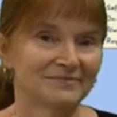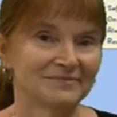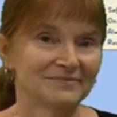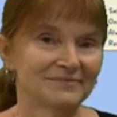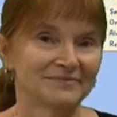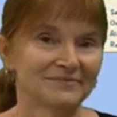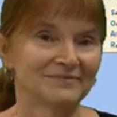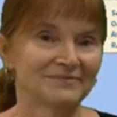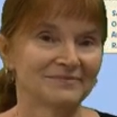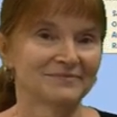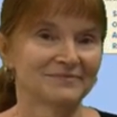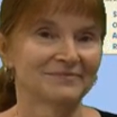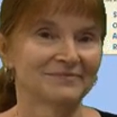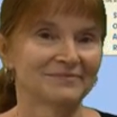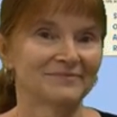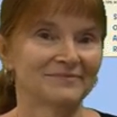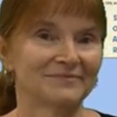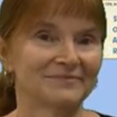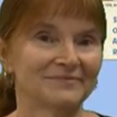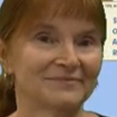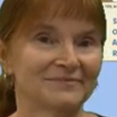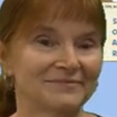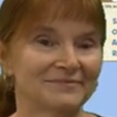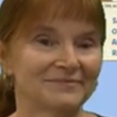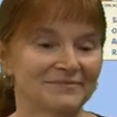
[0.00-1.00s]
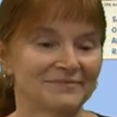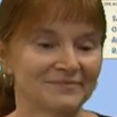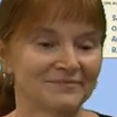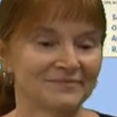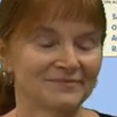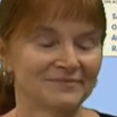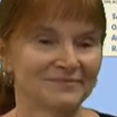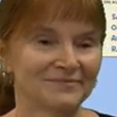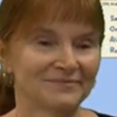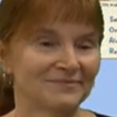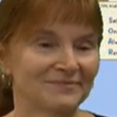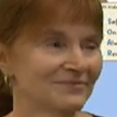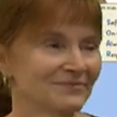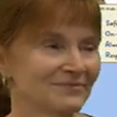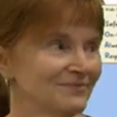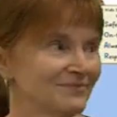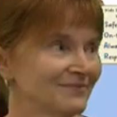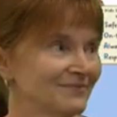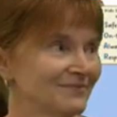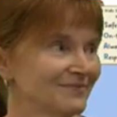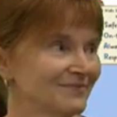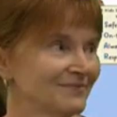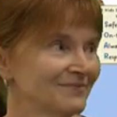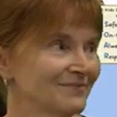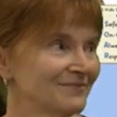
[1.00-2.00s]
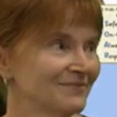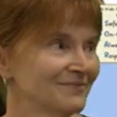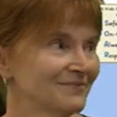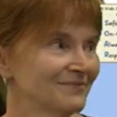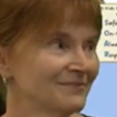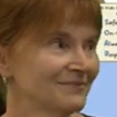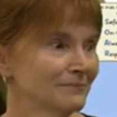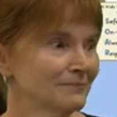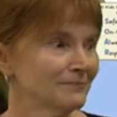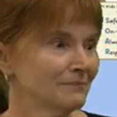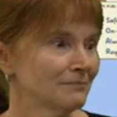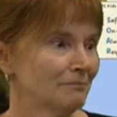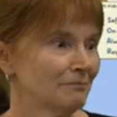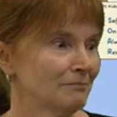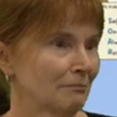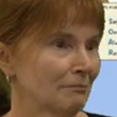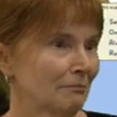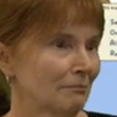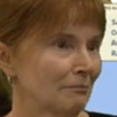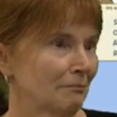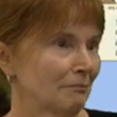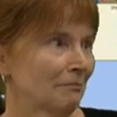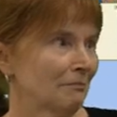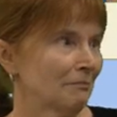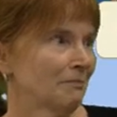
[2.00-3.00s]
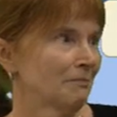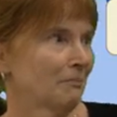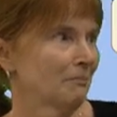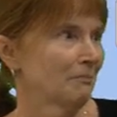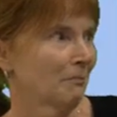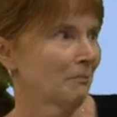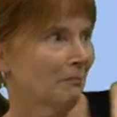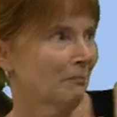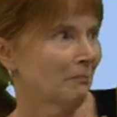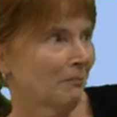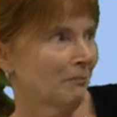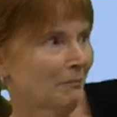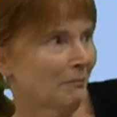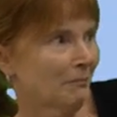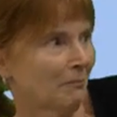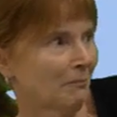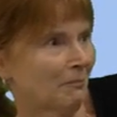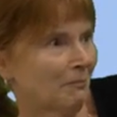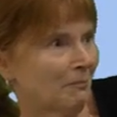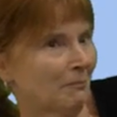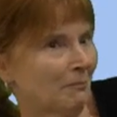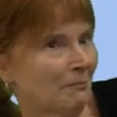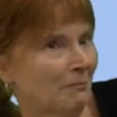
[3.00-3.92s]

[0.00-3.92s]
[no speech]